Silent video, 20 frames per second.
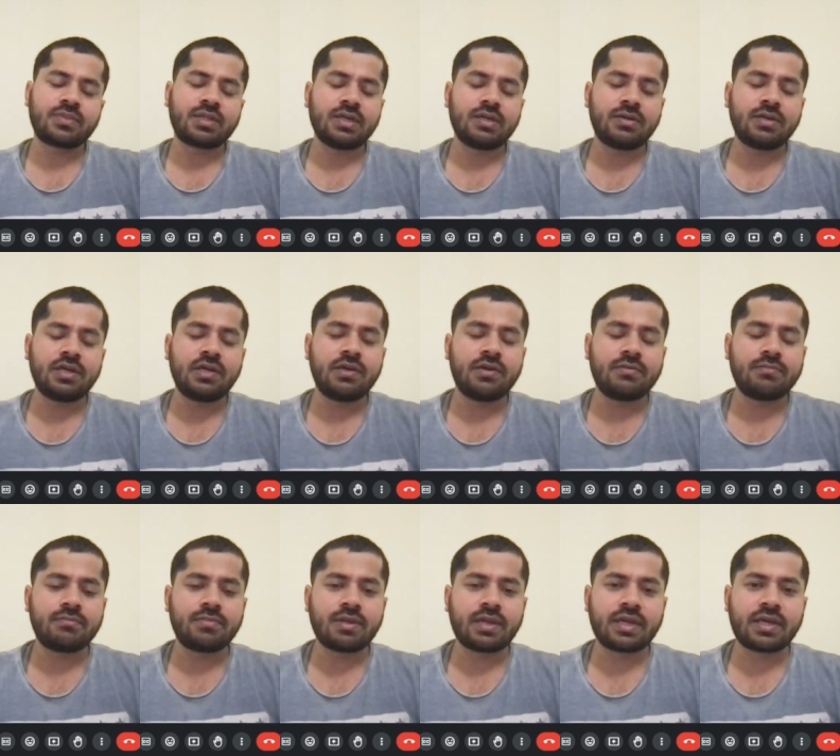eh,
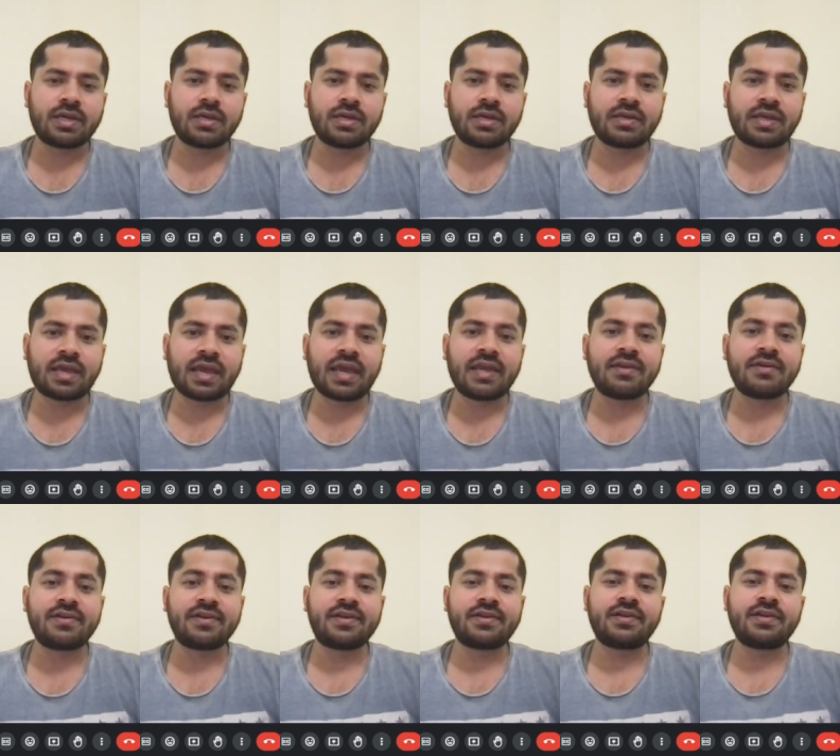like it can
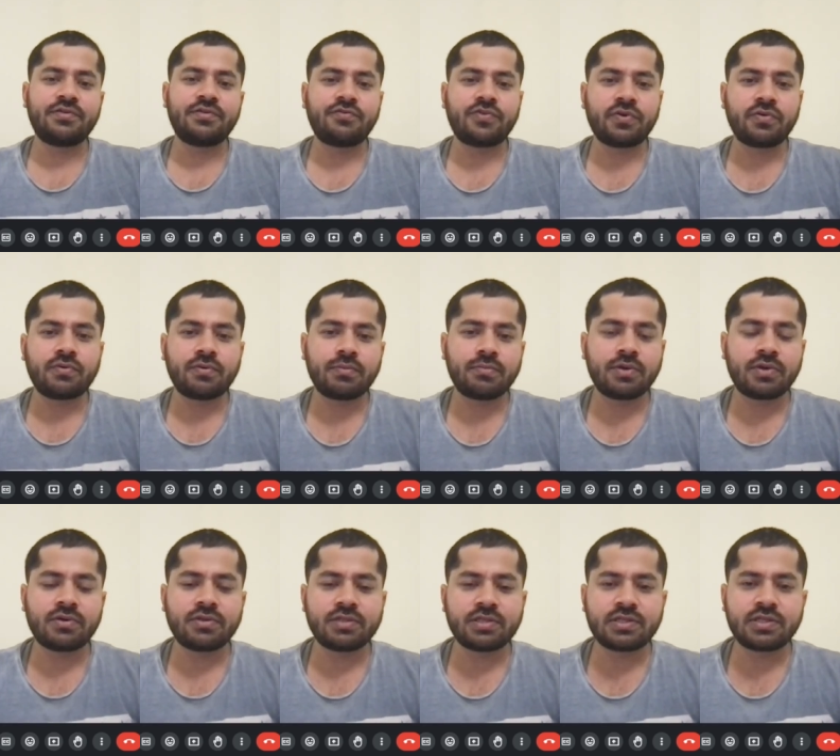return a view
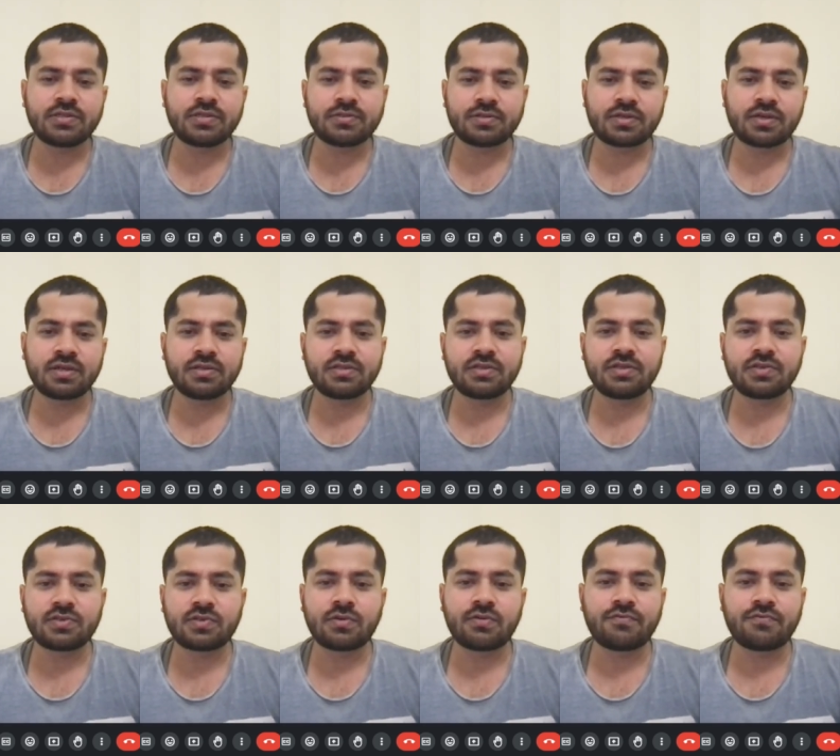because it is
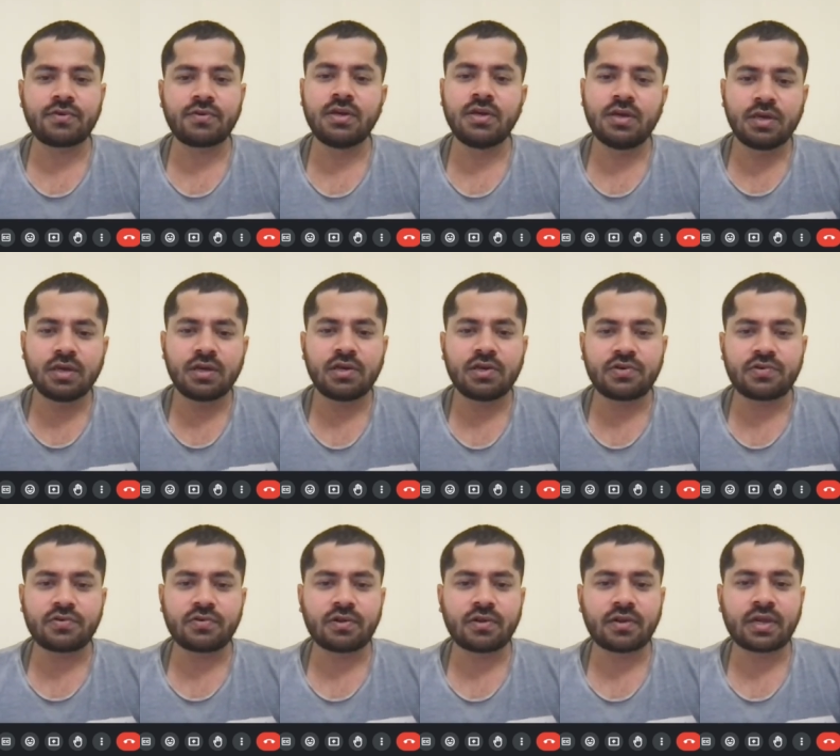consist of
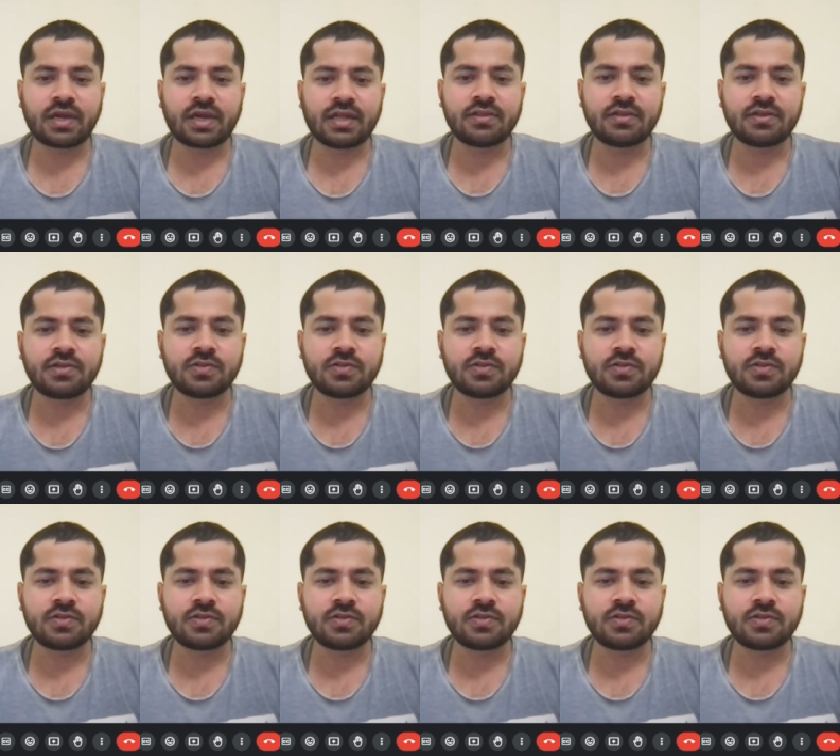controller and the